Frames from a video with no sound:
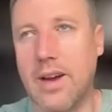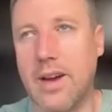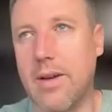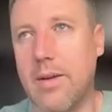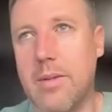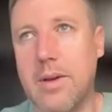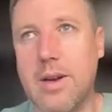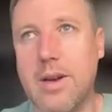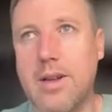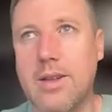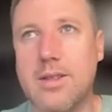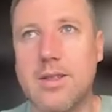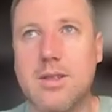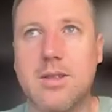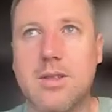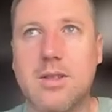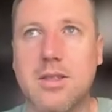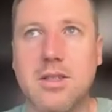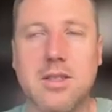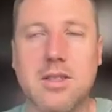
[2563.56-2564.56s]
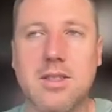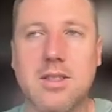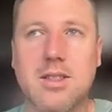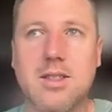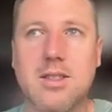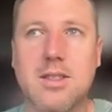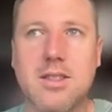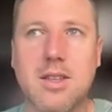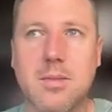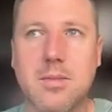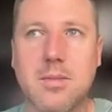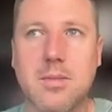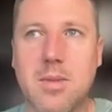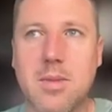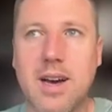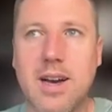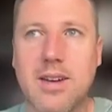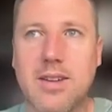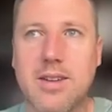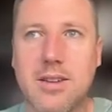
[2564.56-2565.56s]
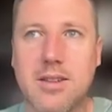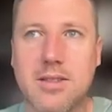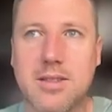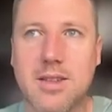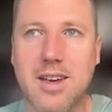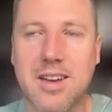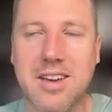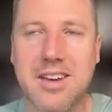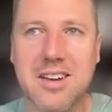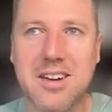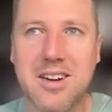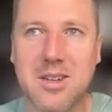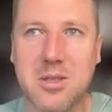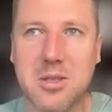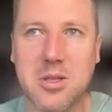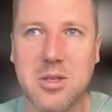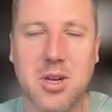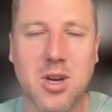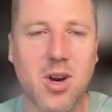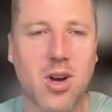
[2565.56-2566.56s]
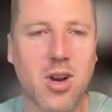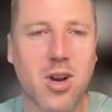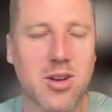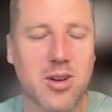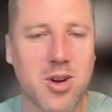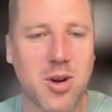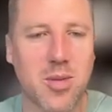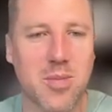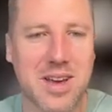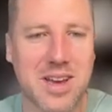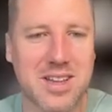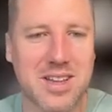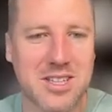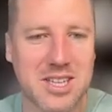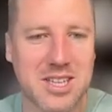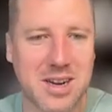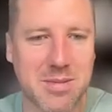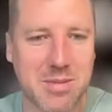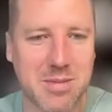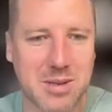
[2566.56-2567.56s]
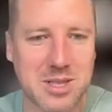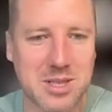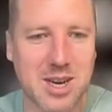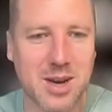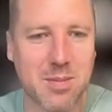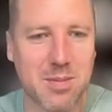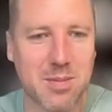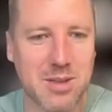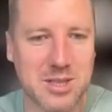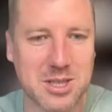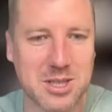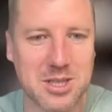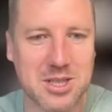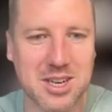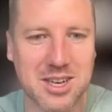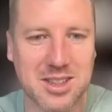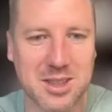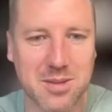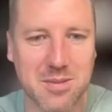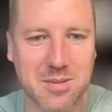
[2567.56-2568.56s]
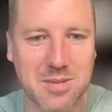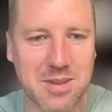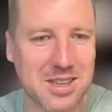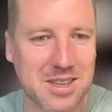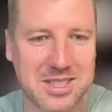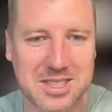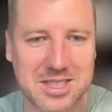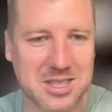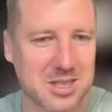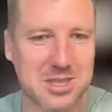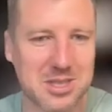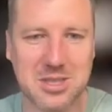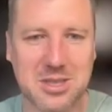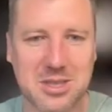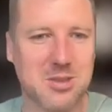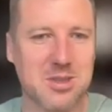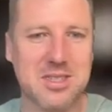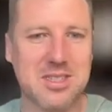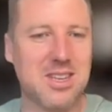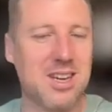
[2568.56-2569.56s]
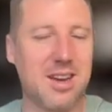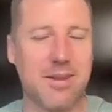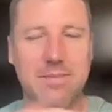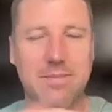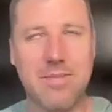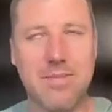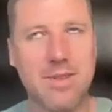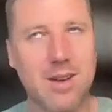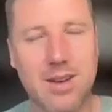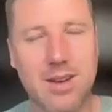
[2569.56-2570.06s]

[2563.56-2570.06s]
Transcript: Yeah, I mean, it just seems mad. It's like Ulster and Connacht not making the Champions Cup. Let's just cut them. It's just so, yeah.